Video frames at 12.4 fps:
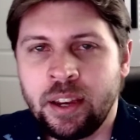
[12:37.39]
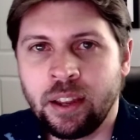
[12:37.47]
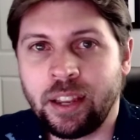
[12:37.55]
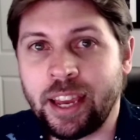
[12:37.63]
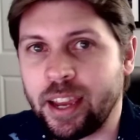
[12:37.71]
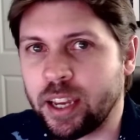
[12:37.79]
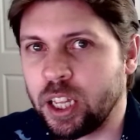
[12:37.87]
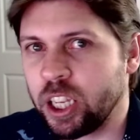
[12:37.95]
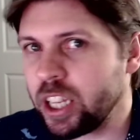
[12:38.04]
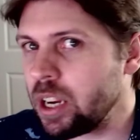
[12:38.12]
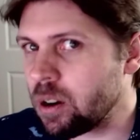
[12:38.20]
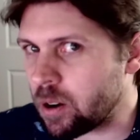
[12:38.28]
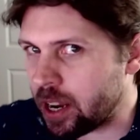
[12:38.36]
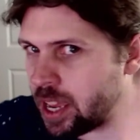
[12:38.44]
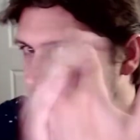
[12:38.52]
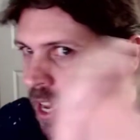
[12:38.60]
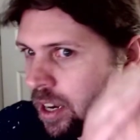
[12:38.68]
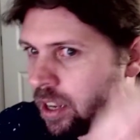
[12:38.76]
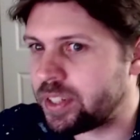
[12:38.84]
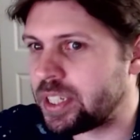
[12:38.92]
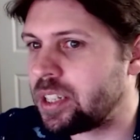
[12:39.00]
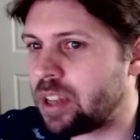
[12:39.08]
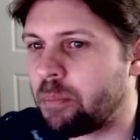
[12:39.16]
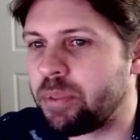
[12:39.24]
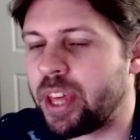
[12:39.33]
Like a clear hit of
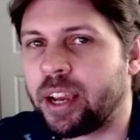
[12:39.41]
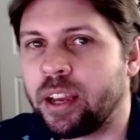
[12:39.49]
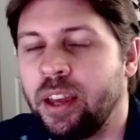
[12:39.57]
something,